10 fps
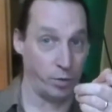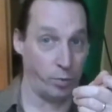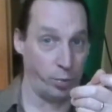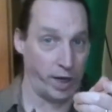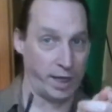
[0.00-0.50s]
or
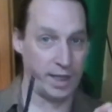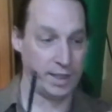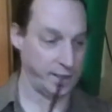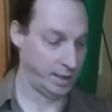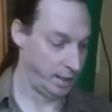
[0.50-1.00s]

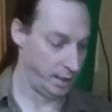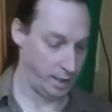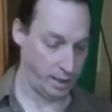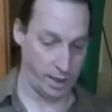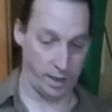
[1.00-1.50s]
bracket,
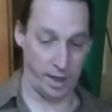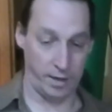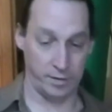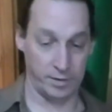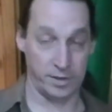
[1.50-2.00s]
and
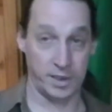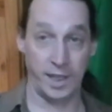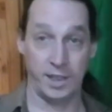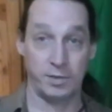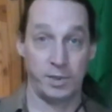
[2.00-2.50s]
then
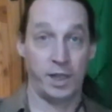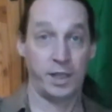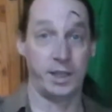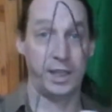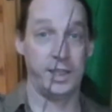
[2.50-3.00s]
take something
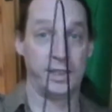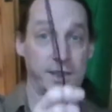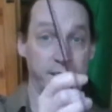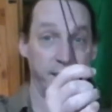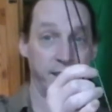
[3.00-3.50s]
like
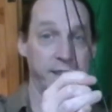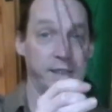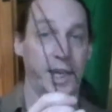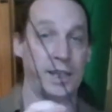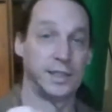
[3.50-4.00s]
these,
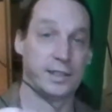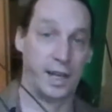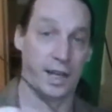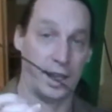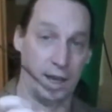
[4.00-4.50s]
yes,
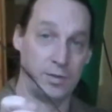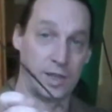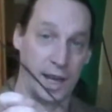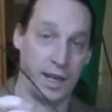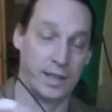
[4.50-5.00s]
they're coat
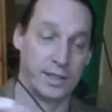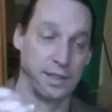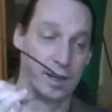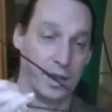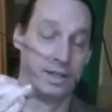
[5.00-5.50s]
hangers,
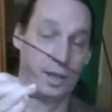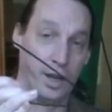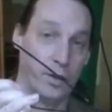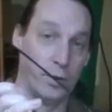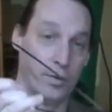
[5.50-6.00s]
I
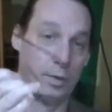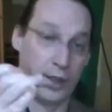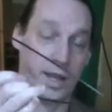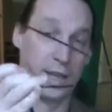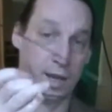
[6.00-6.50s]
know
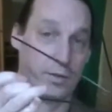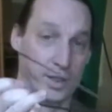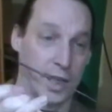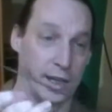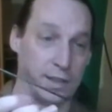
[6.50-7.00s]
they're coat
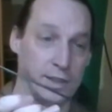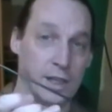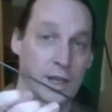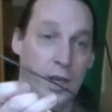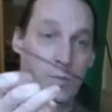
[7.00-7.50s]
hangers,
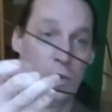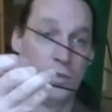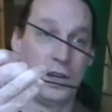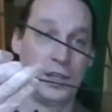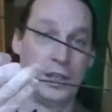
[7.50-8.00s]
but
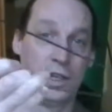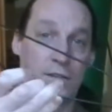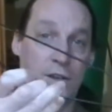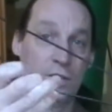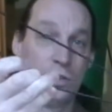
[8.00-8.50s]
effectively
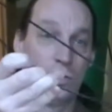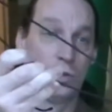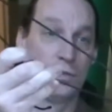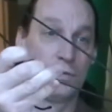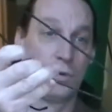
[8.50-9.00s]
if I
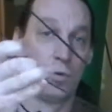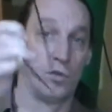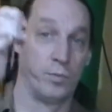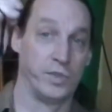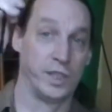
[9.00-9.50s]
join four of
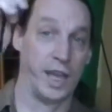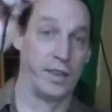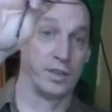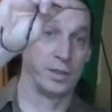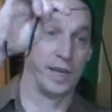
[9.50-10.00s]
them
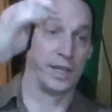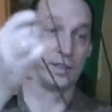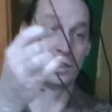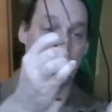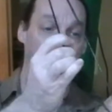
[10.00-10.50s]
together to make a
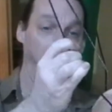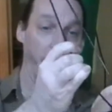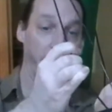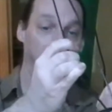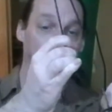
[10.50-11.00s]

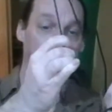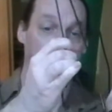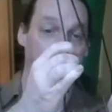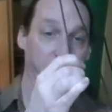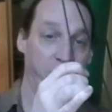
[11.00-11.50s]
square and
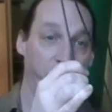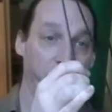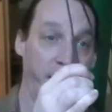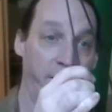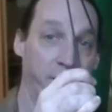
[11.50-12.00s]
then they come
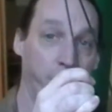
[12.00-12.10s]
down at the